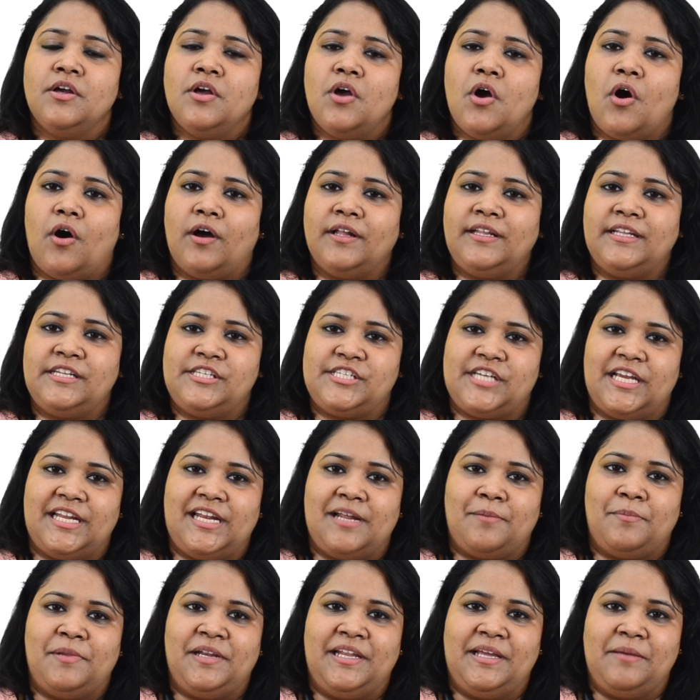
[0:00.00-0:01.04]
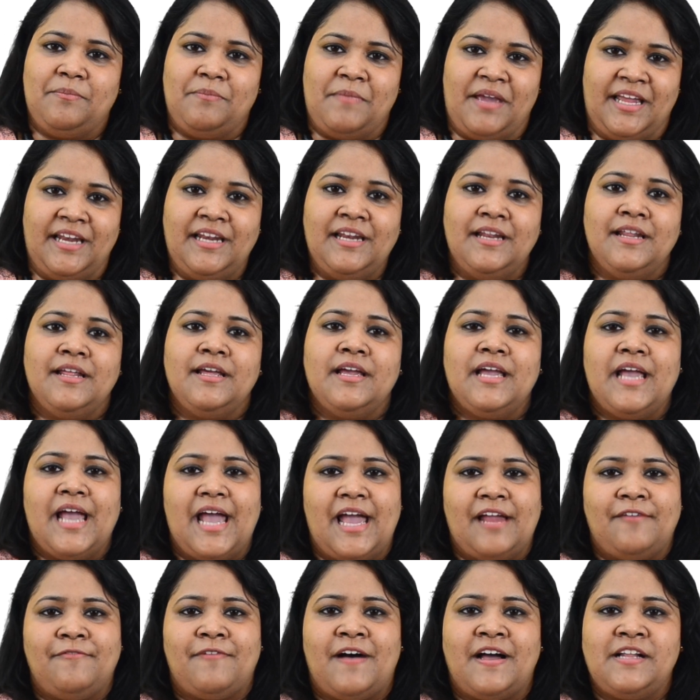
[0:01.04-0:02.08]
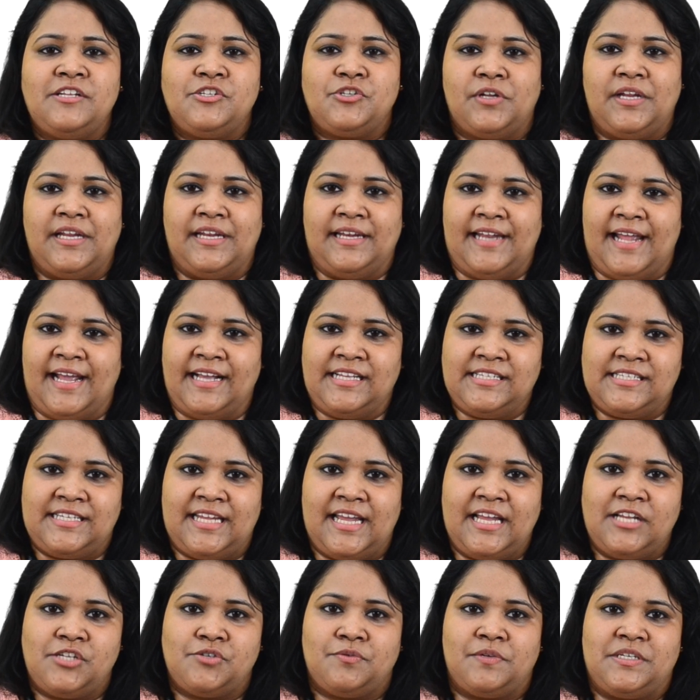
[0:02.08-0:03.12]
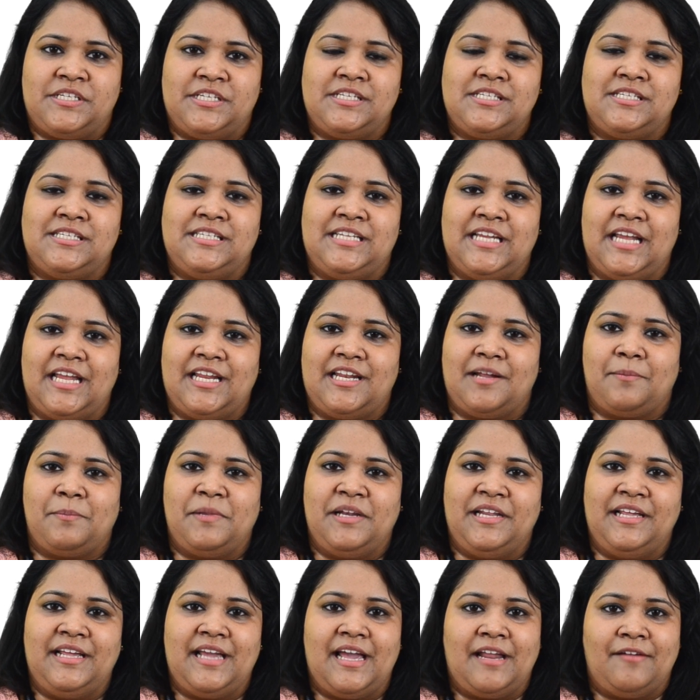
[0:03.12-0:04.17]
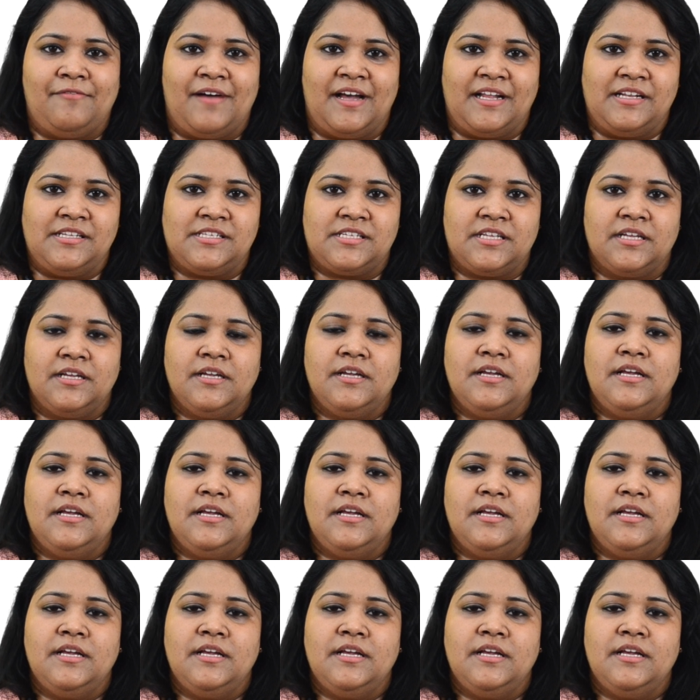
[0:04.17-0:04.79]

or the JEE Main advanced to the next stage, which is JEE Advanced.